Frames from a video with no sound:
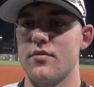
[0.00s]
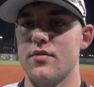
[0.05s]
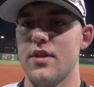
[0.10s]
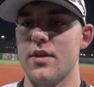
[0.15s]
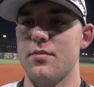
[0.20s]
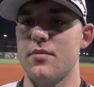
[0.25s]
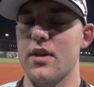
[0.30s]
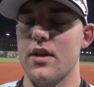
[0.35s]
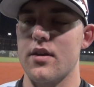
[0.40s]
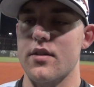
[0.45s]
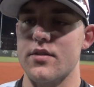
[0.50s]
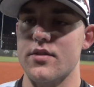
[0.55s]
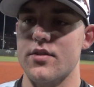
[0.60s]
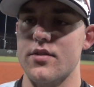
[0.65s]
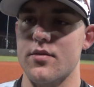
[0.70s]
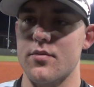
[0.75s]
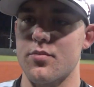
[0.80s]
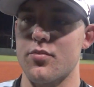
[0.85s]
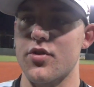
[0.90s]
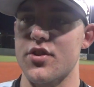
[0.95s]
deep down
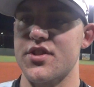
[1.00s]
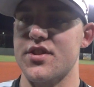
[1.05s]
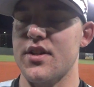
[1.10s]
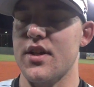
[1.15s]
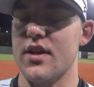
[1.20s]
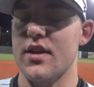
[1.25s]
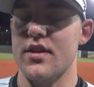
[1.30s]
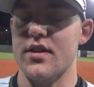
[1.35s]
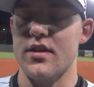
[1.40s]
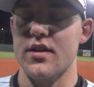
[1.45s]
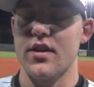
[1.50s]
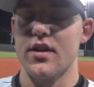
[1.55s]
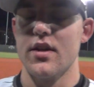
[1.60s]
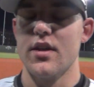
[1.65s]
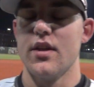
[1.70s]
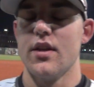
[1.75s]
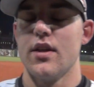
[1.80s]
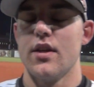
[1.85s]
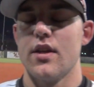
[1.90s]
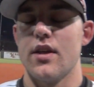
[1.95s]
appreciate
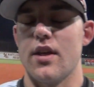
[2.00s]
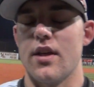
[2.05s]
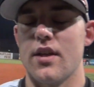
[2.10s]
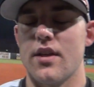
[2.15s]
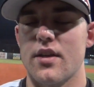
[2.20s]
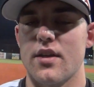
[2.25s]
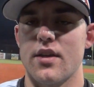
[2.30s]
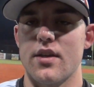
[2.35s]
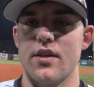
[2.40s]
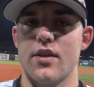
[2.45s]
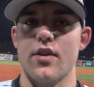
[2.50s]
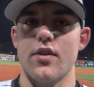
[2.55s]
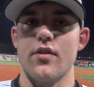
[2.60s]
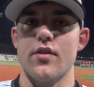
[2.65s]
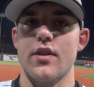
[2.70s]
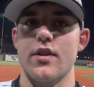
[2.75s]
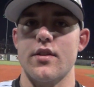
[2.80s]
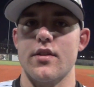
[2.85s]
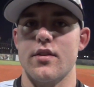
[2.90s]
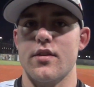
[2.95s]
and know
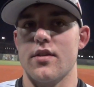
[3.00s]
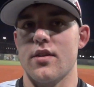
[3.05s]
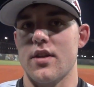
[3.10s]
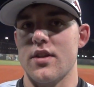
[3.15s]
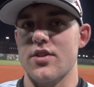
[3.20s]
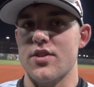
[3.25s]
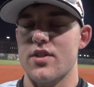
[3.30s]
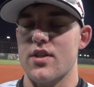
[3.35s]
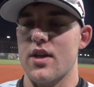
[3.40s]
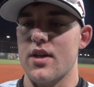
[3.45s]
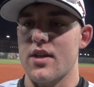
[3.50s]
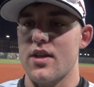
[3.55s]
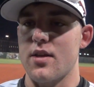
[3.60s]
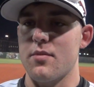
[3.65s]
that I just got to